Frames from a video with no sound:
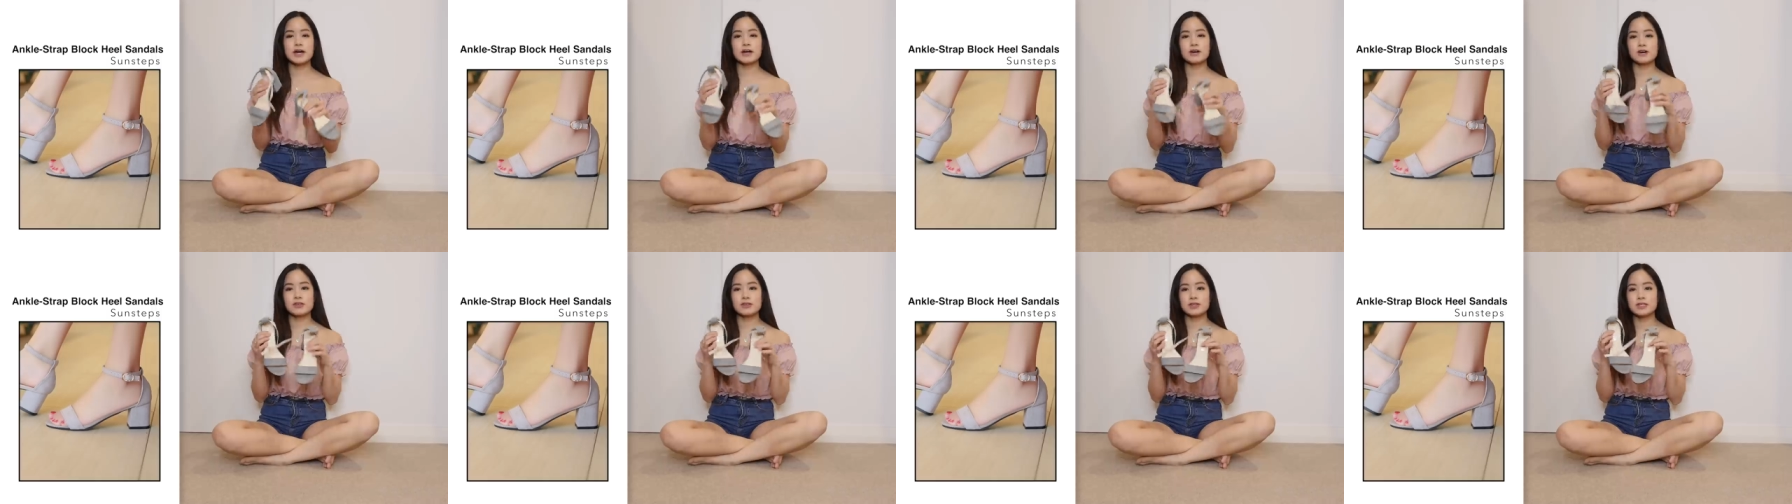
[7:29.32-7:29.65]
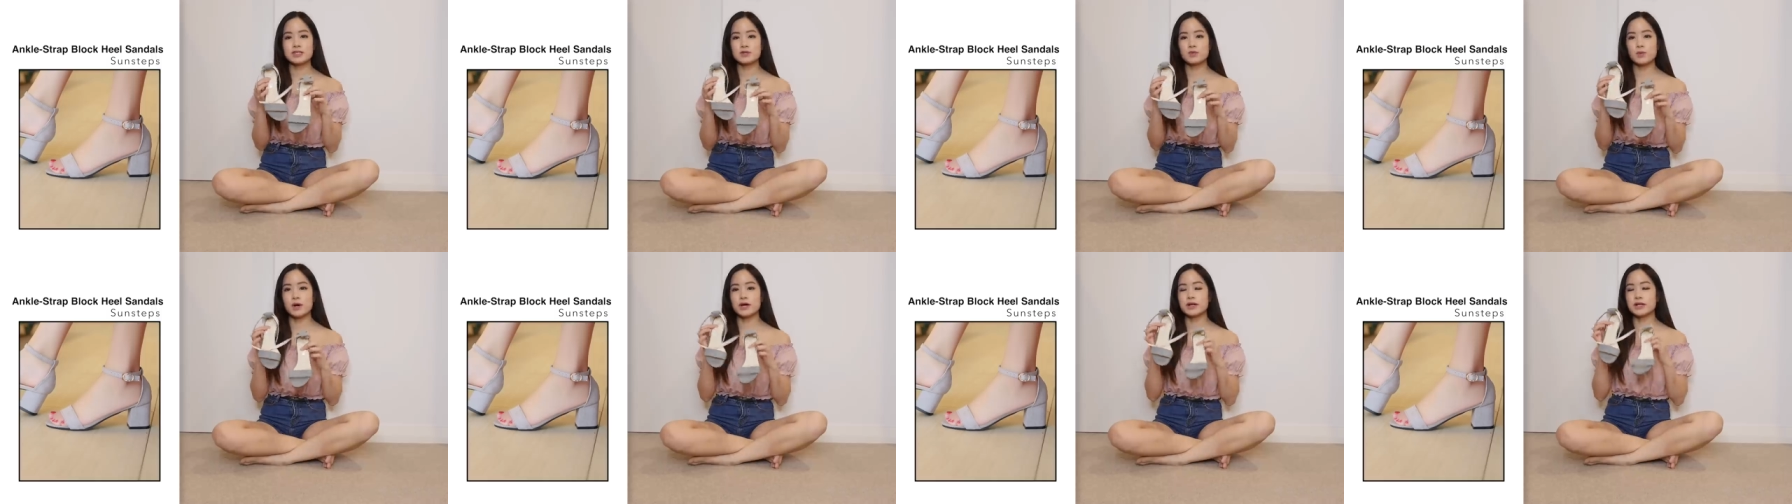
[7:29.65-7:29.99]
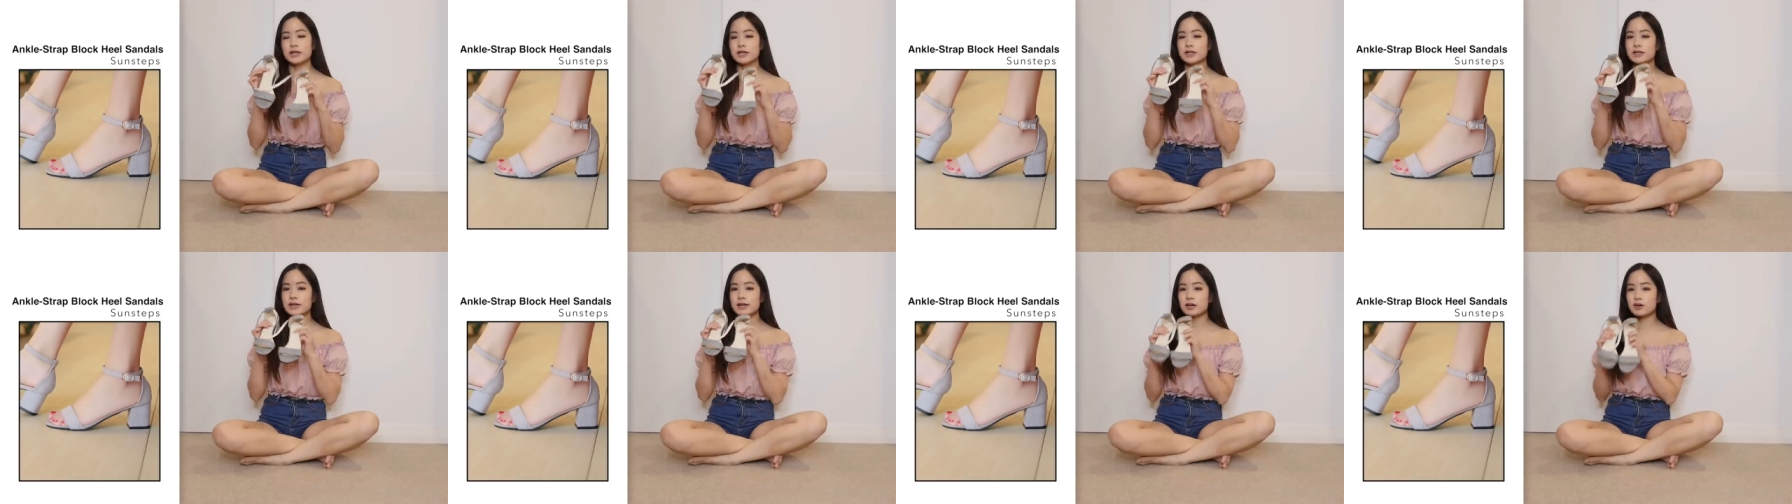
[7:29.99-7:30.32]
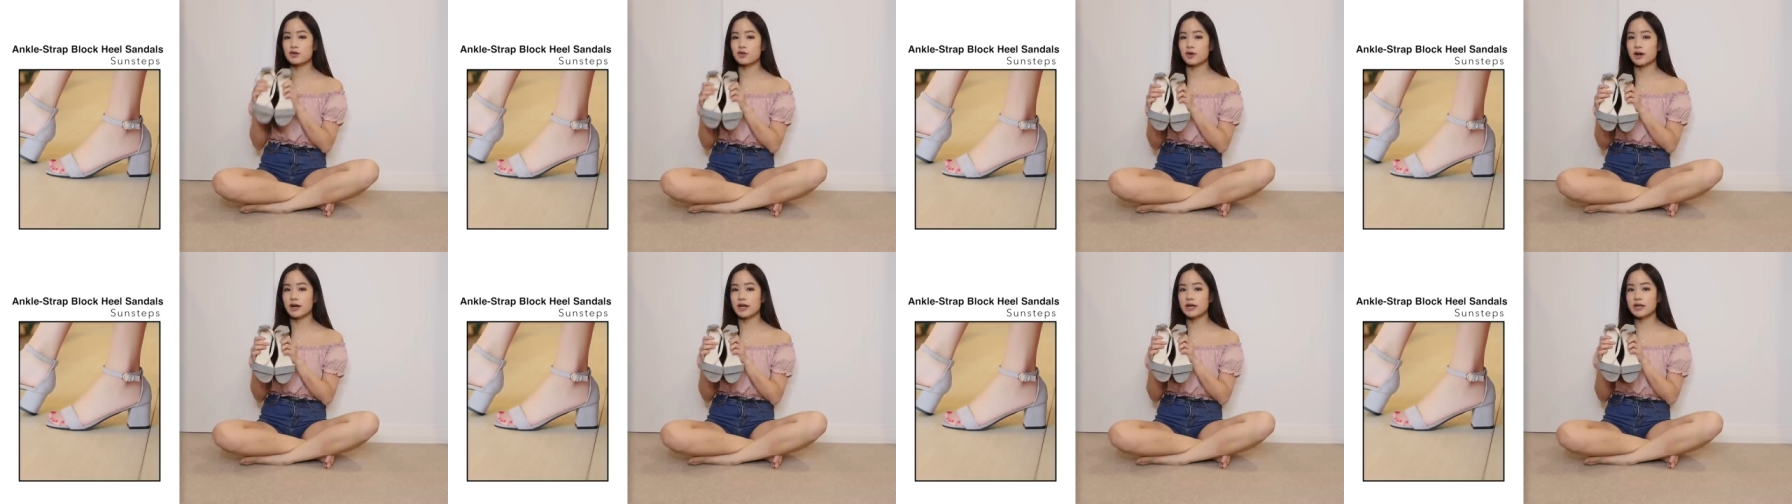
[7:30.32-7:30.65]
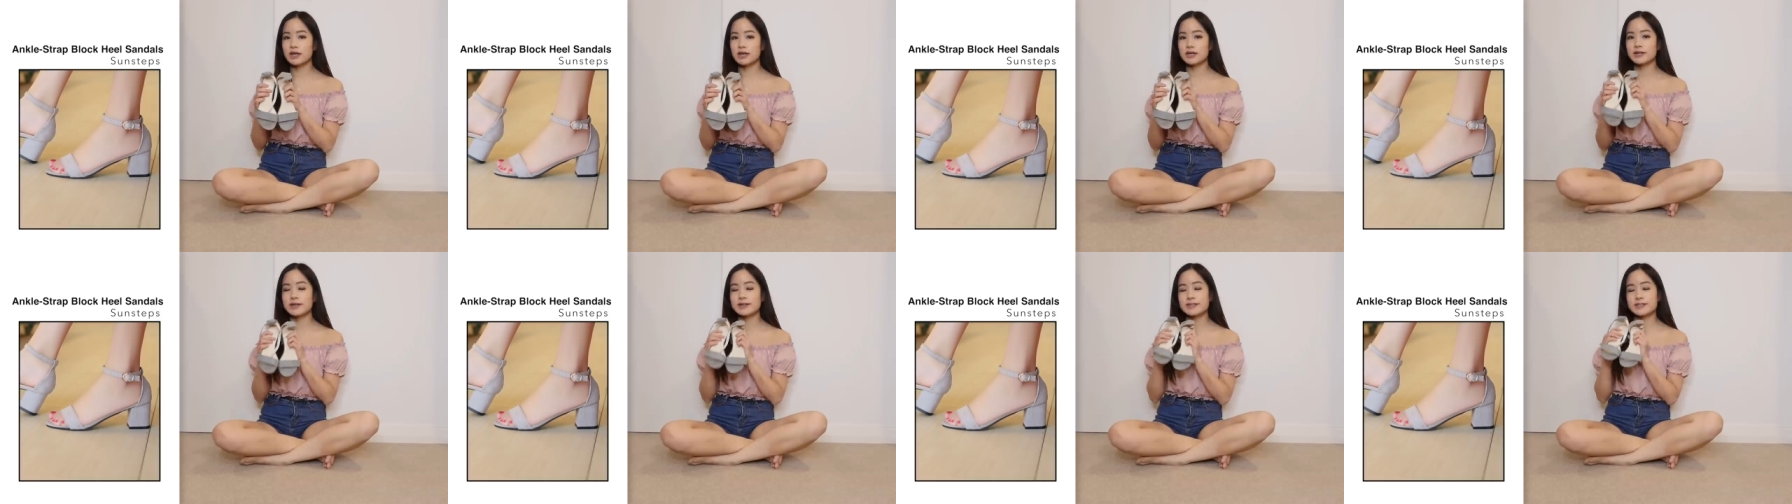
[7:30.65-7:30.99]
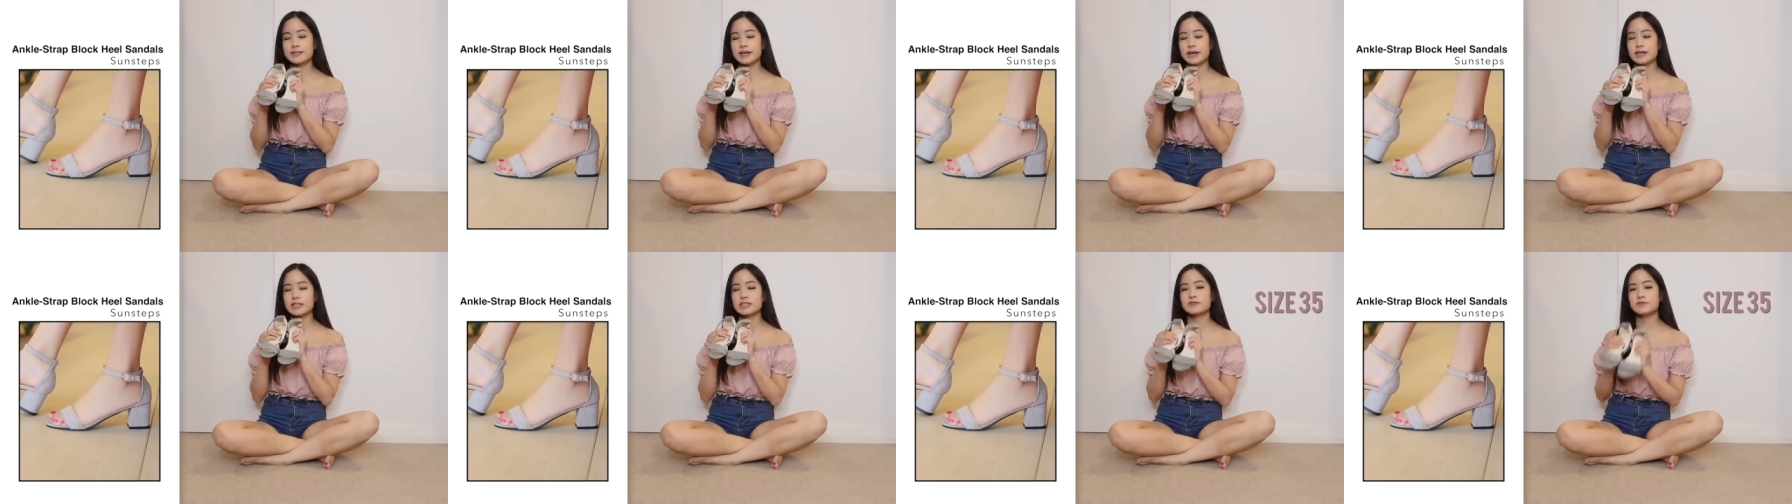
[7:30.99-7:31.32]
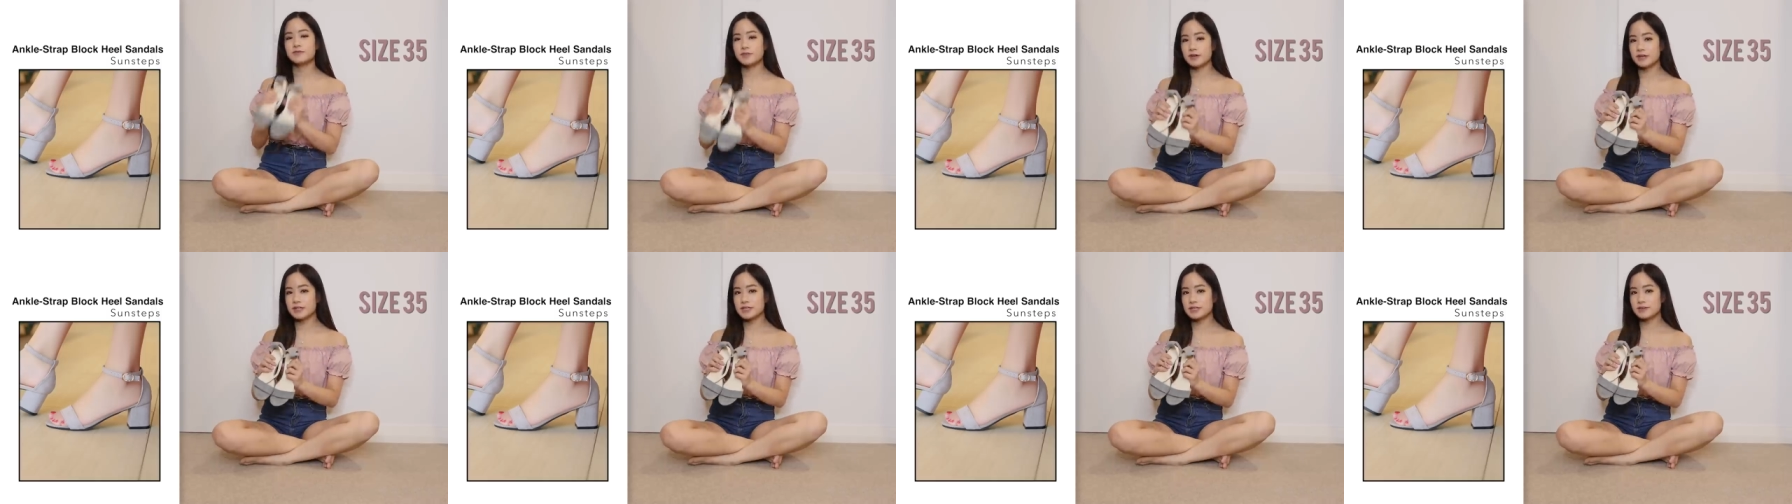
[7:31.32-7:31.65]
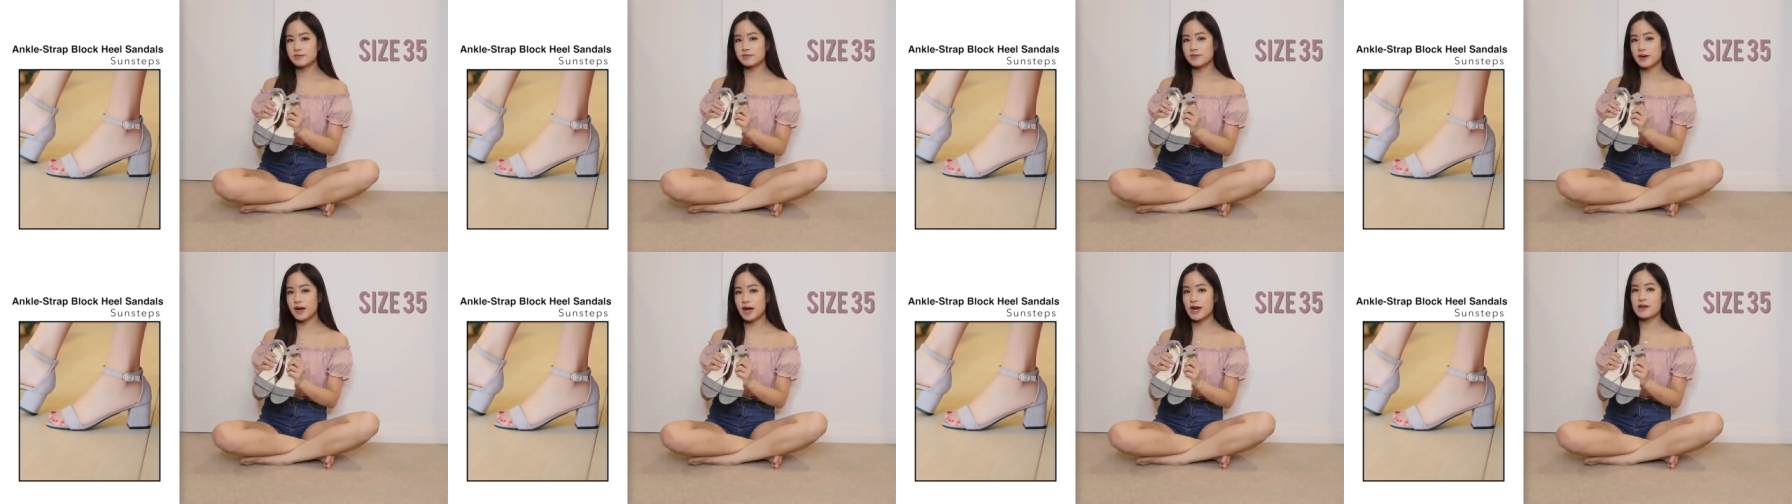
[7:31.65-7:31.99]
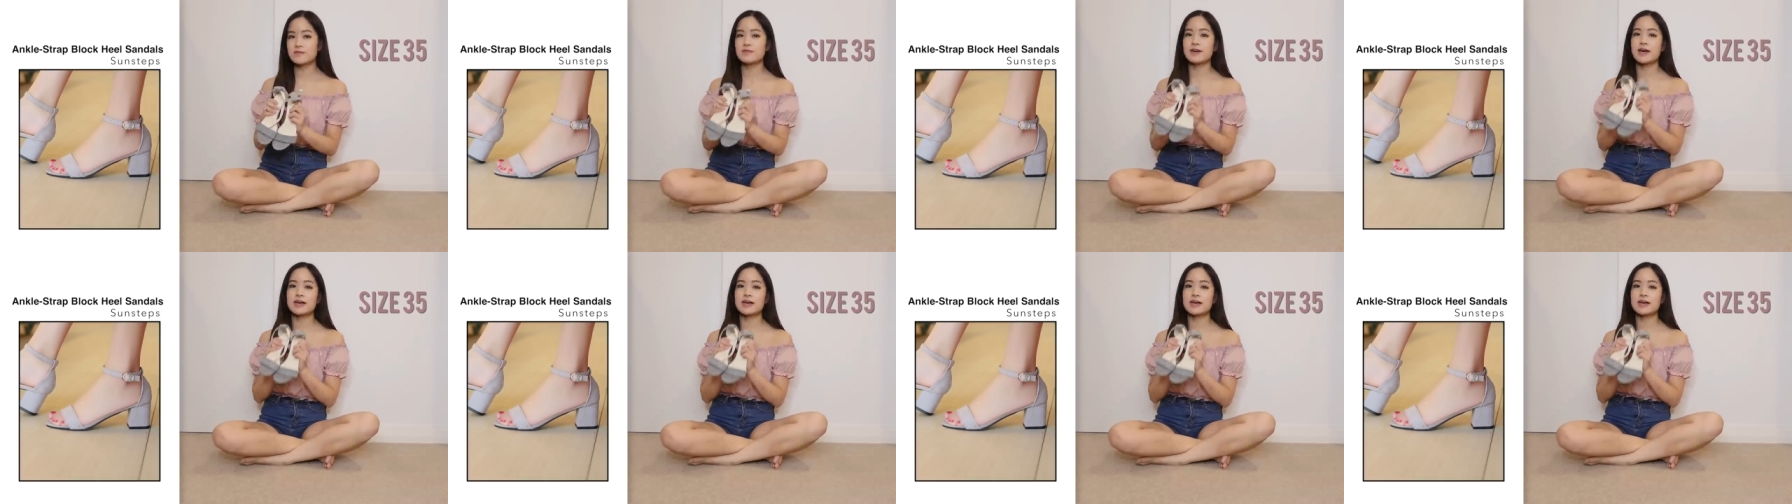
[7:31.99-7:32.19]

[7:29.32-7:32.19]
I got this one in a grey in a size 35